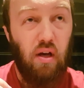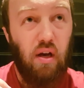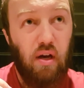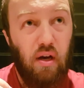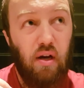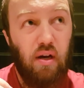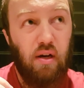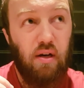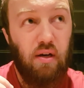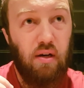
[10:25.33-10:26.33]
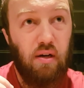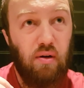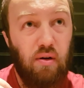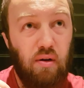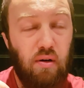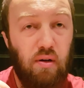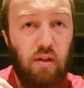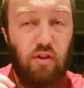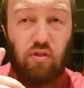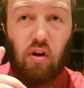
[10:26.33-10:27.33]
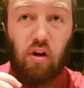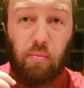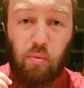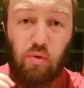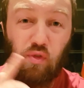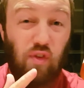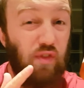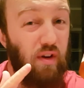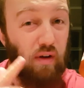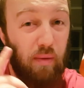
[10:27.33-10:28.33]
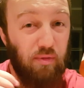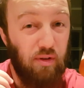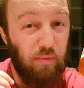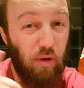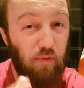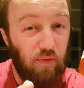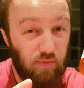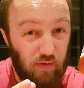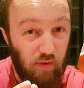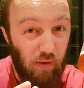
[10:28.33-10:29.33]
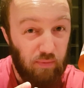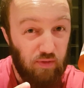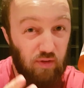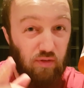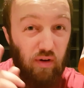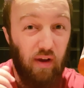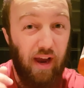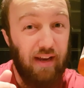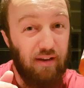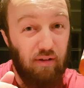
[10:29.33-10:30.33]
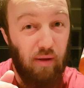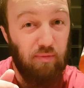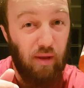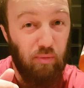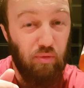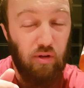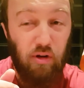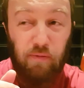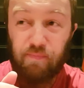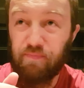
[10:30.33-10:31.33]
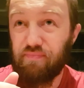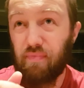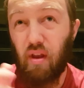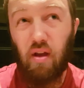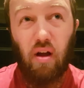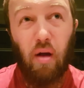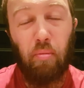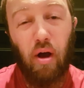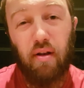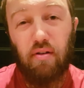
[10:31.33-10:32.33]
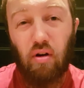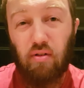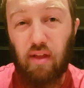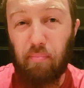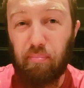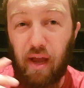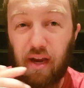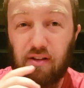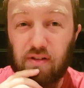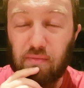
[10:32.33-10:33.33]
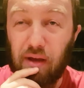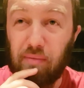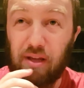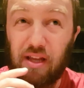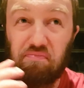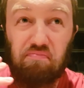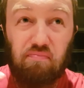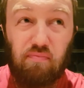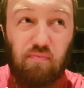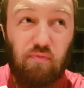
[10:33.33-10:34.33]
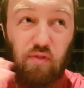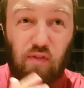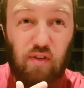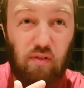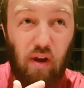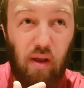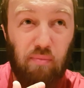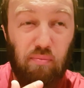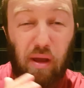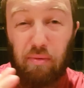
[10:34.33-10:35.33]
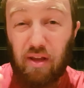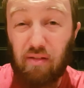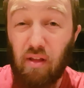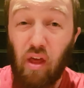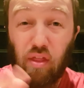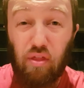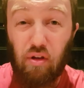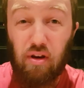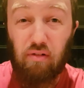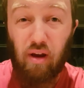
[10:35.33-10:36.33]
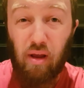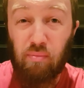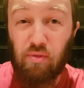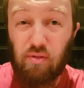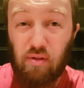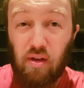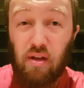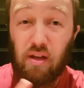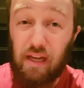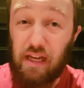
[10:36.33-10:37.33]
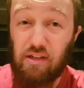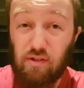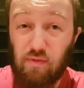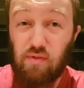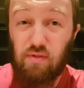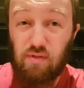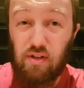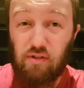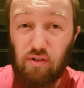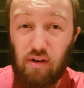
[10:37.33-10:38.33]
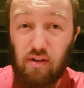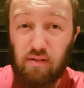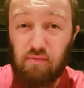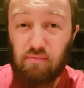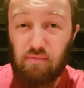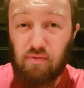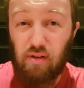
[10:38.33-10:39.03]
in the dry hop it was 50 grams Simcoe, 50 grams Citra, 80 grams Amarillo. I might knock that back to maybe 50 grams, maybe 30 grams each of Citra and